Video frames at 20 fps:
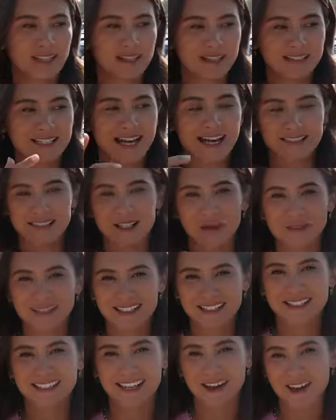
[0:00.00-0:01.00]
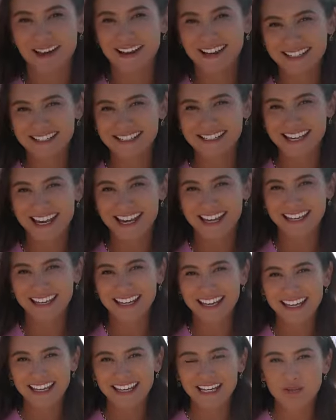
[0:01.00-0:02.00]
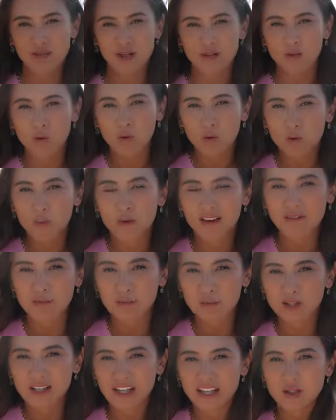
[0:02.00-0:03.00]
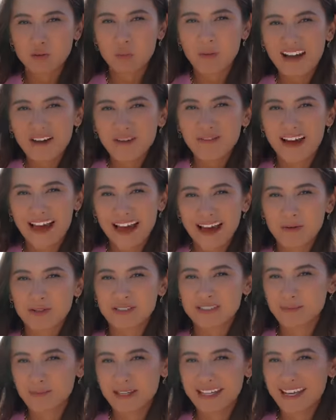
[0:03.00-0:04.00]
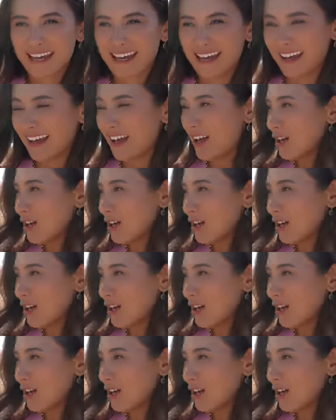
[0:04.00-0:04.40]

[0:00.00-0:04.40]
the taxi I was in earlier today, he drove all the way from Munich, 12 hours to be here.